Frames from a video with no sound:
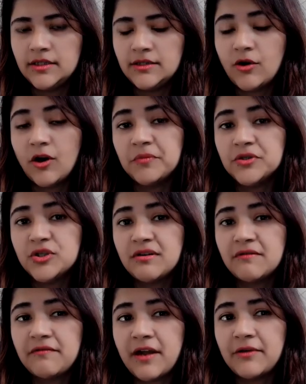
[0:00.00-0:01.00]
The arbitrator
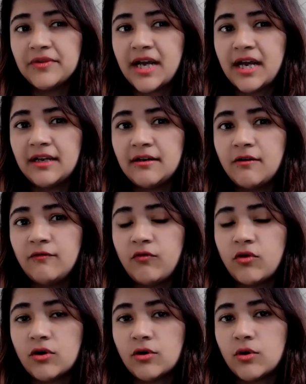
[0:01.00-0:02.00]
found that
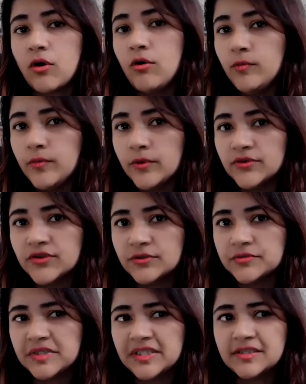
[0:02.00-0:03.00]
for her own personal
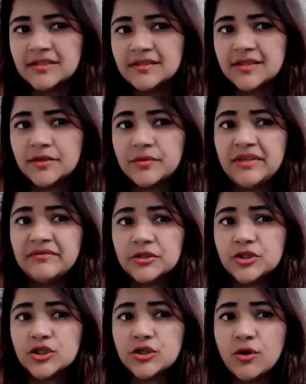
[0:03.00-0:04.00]
reasons, the griever
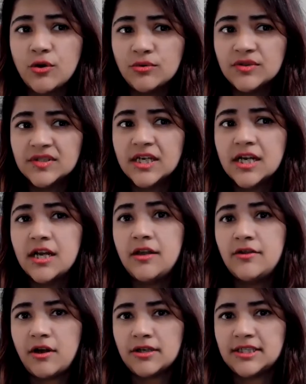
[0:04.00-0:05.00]
chose
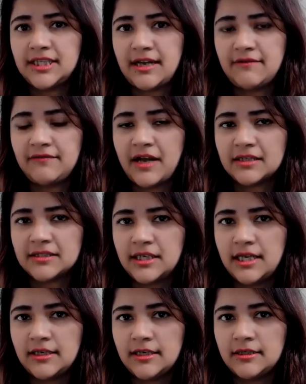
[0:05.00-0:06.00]
not to get
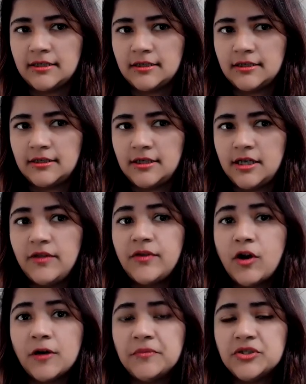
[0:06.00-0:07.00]
vaccinated. The
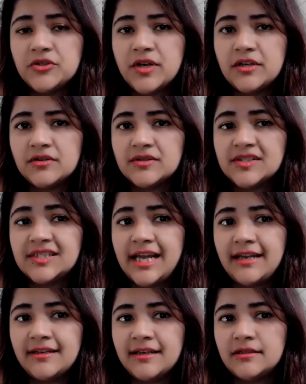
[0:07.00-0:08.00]
arbitrator
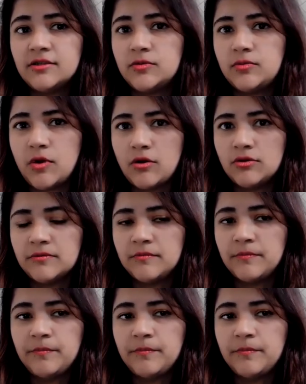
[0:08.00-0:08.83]
stated, quote,